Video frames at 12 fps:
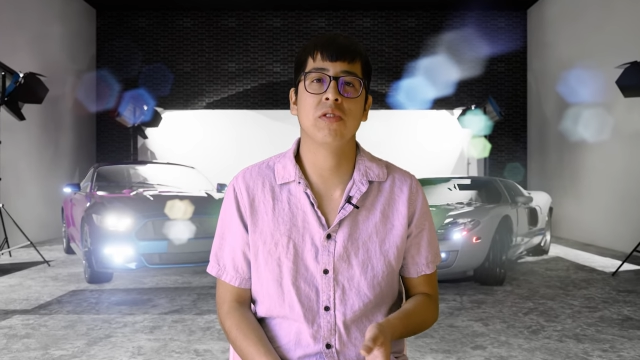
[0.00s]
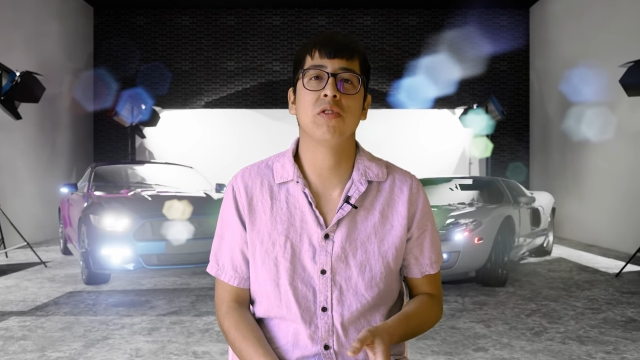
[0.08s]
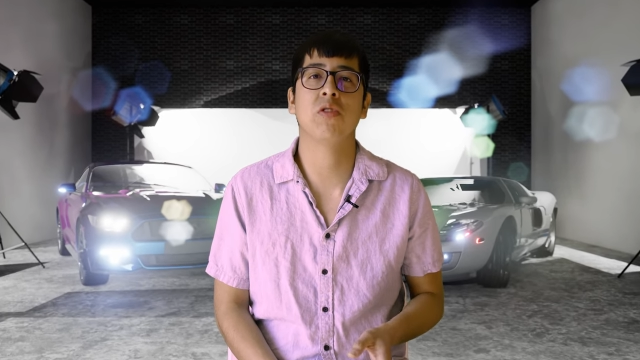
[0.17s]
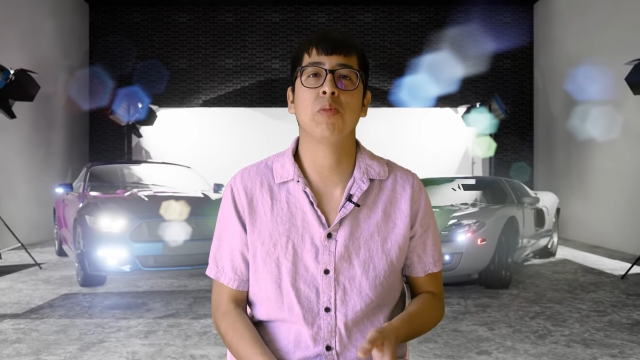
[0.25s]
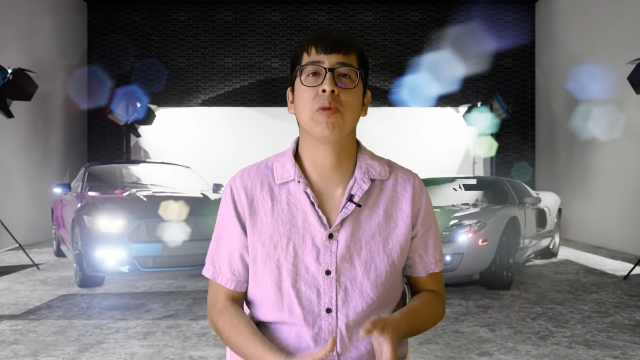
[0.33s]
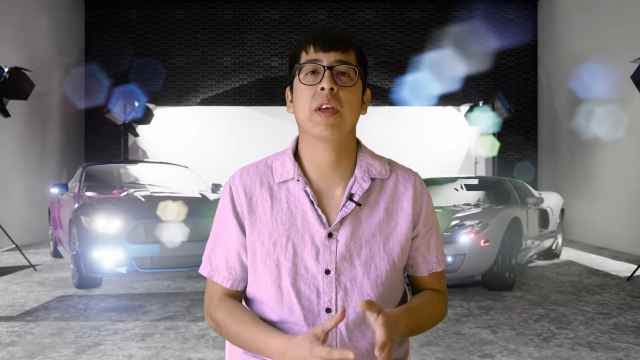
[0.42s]

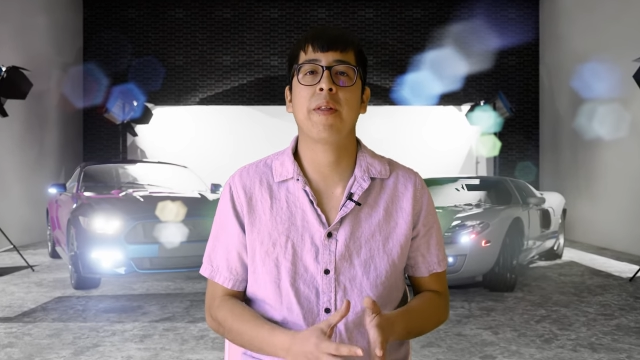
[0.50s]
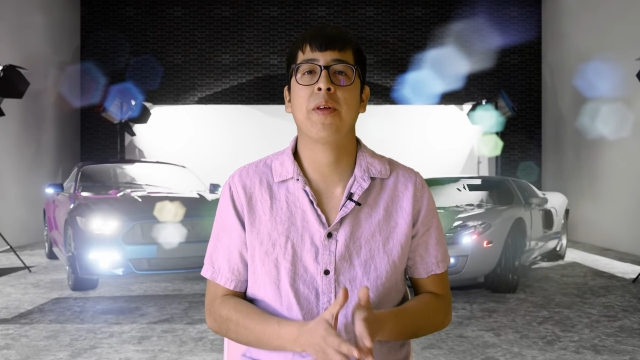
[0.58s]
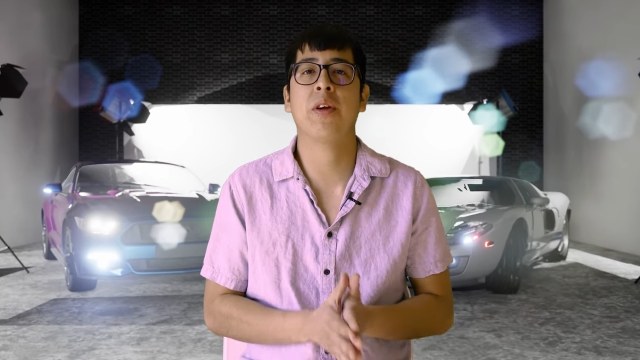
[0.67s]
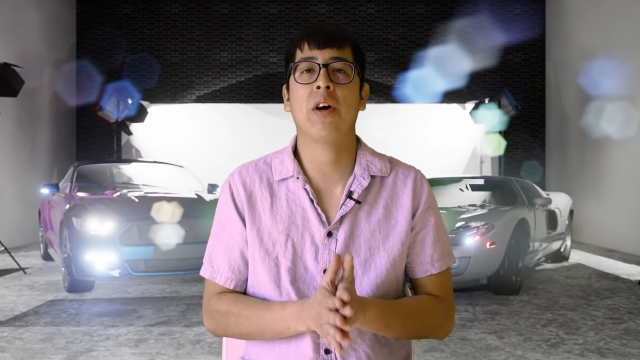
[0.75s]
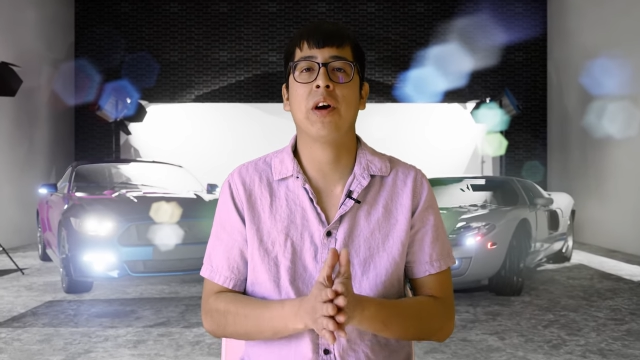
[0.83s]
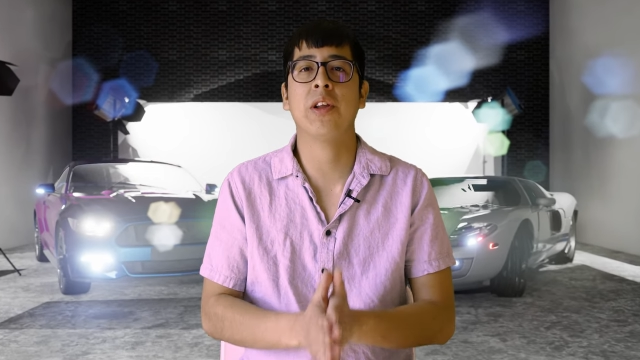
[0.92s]
YouTube get
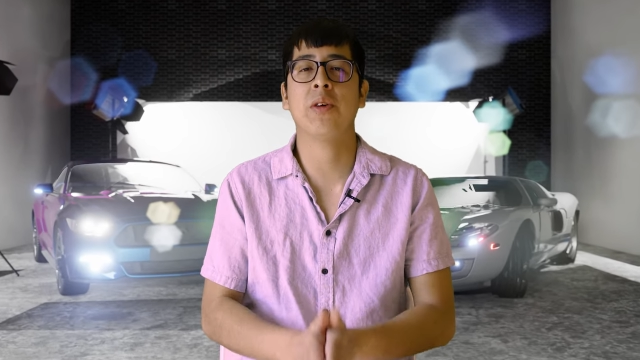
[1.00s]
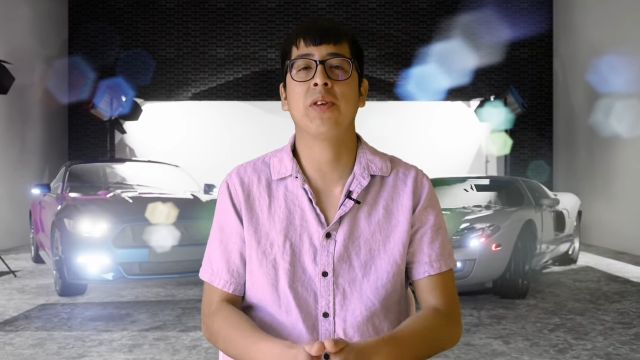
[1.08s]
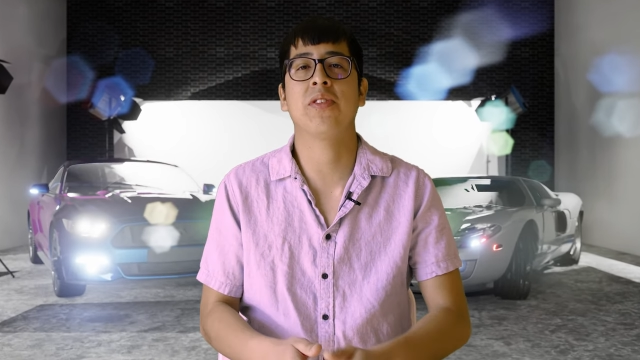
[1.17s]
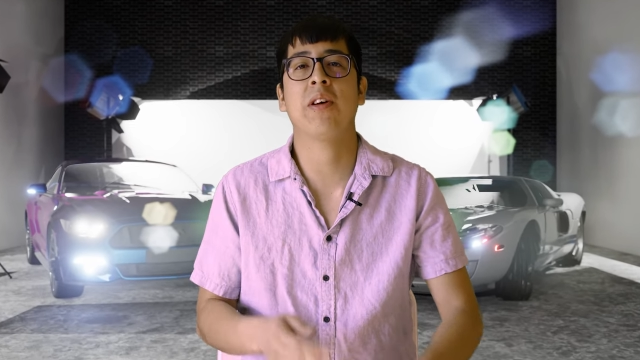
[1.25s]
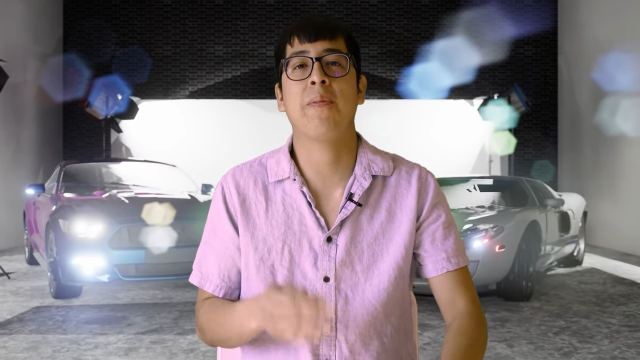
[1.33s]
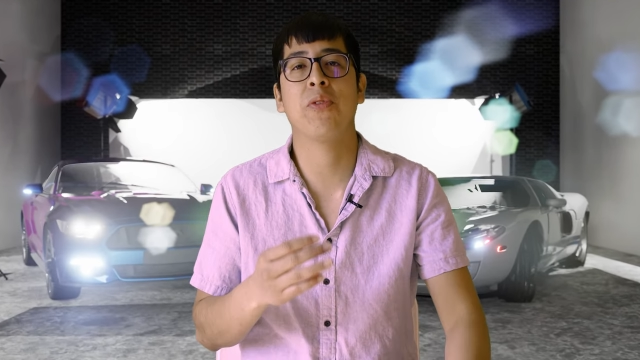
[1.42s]
their audio
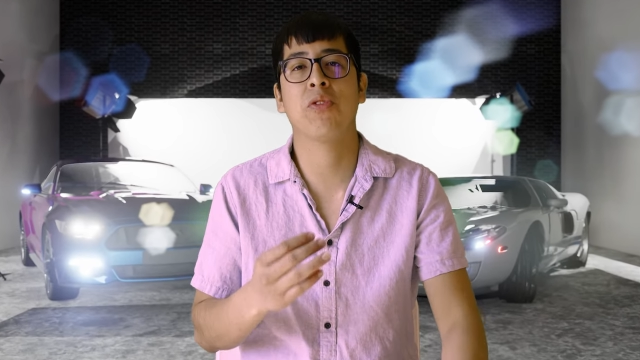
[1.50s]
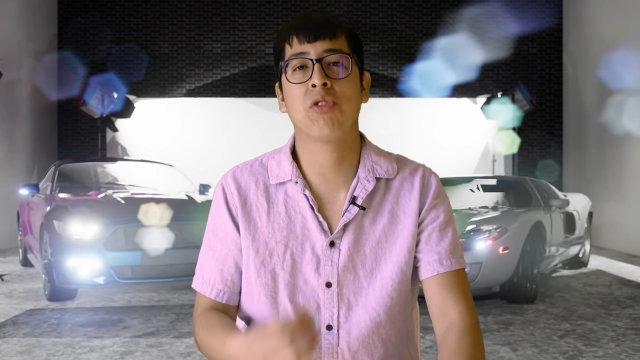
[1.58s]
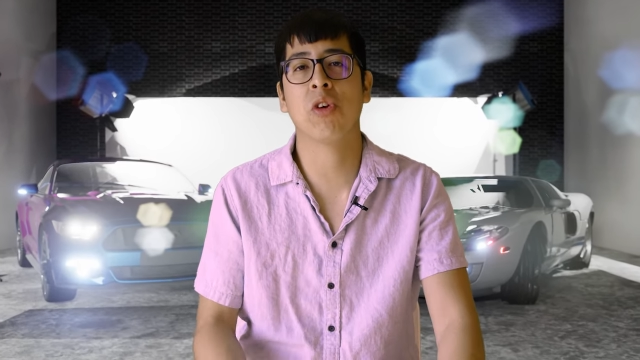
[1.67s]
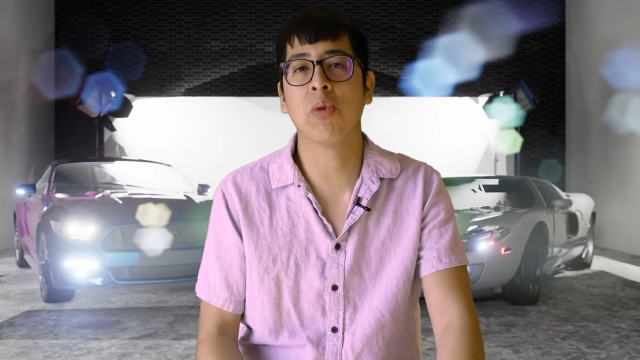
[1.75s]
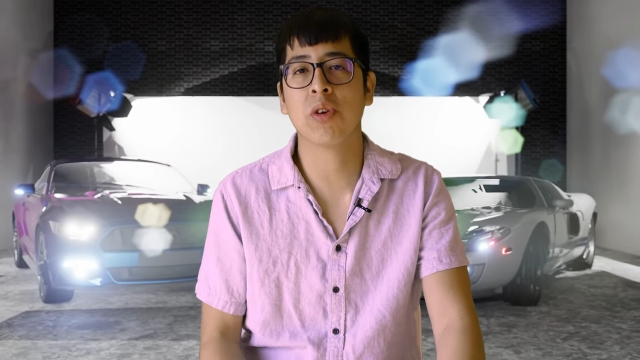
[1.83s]
to sound so